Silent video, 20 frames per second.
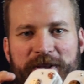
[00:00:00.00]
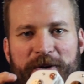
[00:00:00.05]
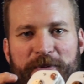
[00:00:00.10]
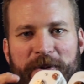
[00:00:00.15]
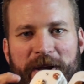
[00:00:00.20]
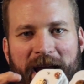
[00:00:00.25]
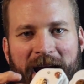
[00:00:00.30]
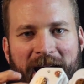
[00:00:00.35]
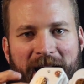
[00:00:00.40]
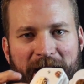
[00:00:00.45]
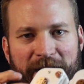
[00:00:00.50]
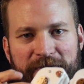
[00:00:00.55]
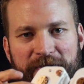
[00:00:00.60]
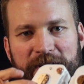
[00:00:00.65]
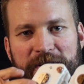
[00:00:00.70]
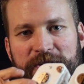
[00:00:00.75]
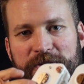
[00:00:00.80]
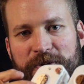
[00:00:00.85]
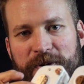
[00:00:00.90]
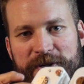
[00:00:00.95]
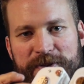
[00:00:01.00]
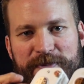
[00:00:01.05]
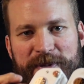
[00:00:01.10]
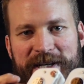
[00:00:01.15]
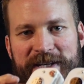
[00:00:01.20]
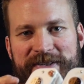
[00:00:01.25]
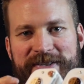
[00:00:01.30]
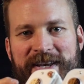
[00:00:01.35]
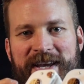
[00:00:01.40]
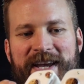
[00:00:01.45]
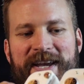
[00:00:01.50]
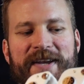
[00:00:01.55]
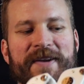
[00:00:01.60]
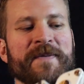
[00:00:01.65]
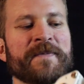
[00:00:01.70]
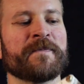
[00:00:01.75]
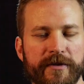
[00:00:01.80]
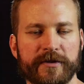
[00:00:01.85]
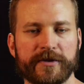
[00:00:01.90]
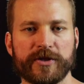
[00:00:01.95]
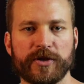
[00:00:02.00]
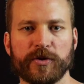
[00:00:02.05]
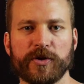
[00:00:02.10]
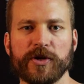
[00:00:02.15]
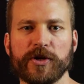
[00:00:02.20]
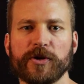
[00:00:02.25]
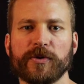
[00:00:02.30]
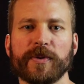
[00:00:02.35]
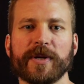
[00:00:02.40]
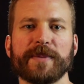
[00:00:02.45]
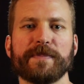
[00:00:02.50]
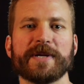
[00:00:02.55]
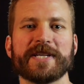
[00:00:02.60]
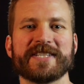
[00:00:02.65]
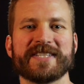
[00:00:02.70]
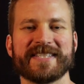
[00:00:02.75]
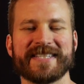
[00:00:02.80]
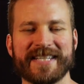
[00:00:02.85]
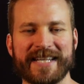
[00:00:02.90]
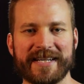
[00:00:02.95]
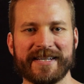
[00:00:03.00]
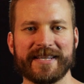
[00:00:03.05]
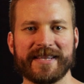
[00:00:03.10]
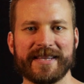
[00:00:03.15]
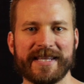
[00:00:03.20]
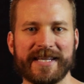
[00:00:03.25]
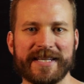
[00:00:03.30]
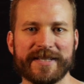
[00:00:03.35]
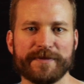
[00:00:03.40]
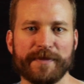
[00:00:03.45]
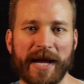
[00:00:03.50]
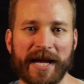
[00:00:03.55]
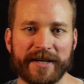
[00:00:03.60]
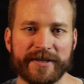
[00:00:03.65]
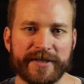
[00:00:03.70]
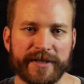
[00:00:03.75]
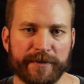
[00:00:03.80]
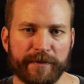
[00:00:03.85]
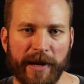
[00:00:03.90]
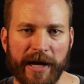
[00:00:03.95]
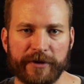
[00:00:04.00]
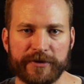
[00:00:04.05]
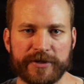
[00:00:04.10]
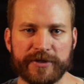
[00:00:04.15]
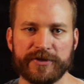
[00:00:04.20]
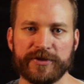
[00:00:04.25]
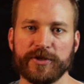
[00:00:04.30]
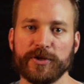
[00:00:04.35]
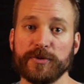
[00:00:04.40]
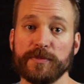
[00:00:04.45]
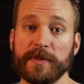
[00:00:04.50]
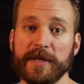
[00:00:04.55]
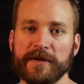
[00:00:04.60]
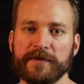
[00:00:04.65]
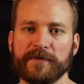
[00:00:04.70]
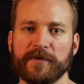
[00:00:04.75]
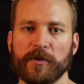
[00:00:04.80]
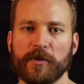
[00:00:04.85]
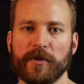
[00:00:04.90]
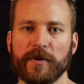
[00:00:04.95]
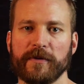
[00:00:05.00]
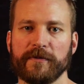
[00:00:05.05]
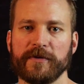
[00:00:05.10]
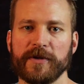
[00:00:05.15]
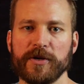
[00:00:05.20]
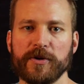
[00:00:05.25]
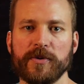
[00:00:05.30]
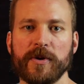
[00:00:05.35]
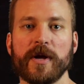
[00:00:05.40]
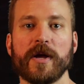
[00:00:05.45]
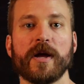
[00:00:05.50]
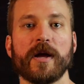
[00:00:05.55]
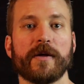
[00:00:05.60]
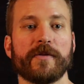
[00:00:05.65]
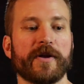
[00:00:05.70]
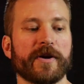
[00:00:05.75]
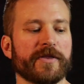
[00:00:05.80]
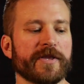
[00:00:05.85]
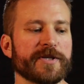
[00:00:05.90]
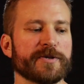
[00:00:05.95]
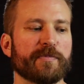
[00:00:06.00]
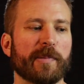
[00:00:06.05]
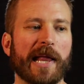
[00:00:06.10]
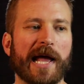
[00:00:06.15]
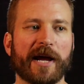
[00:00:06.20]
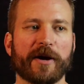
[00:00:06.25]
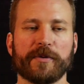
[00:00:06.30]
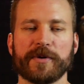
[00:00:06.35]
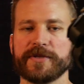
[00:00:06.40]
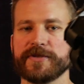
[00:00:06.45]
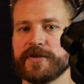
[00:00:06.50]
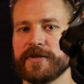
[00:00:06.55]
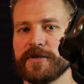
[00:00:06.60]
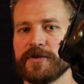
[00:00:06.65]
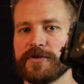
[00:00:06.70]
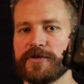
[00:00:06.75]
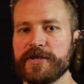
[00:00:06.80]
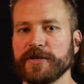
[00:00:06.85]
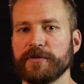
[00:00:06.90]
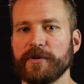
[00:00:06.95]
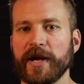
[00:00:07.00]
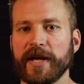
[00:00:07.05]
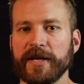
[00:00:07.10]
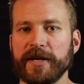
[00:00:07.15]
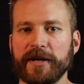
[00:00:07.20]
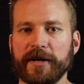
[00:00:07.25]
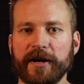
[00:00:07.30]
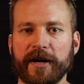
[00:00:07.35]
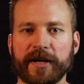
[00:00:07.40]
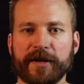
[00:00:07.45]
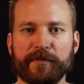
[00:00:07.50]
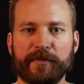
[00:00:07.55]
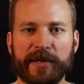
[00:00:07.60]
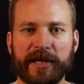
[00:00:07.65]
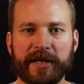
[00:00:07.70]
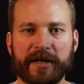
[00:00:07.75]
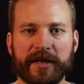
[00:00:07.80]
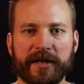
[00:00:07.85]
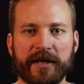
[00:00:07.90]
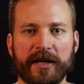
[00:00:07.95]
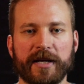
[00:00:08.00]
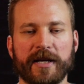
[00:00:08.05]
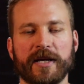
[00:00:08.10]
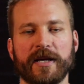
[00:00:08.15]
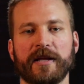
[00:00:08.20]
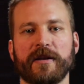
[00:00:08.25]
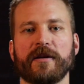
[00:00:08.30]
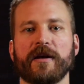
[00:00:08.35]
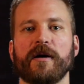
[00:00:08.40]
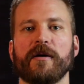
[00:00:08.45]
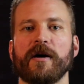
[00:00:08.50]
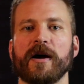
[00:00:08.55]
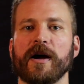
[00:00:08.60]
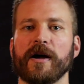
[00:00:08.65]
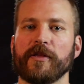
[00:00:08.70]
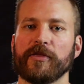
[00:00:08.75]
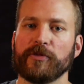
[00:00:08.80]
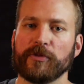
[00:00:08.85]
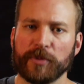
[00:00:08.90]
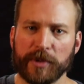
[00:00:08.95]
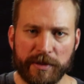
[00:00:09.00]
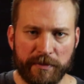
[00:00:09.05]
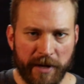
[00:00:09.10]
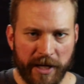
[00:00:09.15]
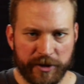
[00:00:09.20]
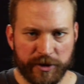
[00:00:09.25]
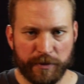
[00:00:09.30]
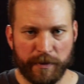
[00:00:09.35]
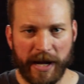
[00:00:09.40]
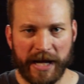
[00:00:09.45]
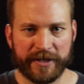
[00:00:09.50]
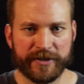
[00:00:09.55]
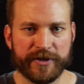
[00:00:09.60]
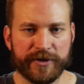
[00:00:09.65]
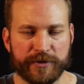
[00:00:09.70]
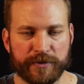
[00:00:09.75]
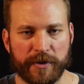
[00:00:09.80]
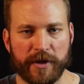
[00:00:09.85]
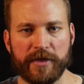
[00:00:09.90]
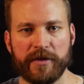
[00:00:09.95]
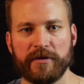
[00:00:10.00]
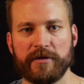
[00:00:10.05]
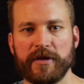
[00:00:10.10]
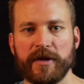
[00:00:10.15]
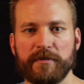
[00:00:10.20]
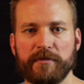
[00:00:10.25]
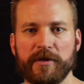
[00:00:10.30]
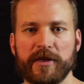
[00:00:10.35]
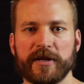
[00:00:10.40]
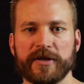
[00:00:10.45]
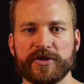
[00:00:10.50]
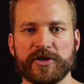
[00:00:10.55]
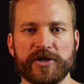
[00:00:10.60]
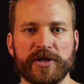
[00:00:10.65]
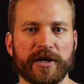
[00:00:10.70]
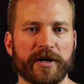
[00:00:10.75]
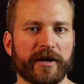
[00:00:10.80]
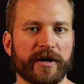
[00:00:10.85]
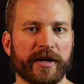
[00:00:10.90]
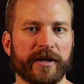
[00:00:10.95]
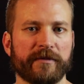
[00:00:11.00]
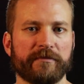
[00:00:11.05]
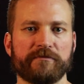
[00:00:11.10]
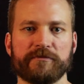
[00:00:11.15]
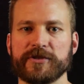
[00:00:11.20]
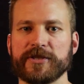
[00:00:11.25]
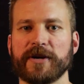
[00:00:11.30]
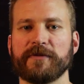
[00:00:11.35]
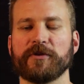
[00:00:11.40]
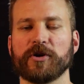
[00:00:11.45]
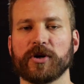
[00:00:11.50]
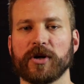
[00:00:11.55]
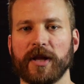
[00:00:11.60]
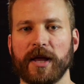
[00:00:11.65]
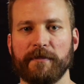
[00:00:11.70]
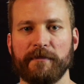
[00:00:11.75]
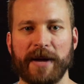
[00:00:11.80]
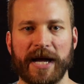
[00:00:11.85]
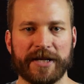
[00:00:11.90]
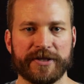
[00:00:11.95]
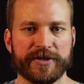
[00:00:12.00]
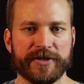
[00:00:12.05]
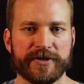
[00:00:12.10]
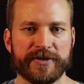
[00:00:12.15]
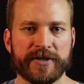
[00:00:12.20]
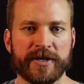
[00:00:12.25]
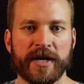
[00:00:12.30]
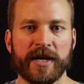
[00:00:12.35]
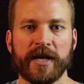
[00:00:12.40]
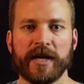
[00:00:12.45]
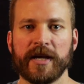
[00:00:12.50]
that we have in USPSA. So Guga Ribas sent these magazine pouches to me for review. They're these black ones that you see right here. I competed in uh, three major matches with them this year and several club matches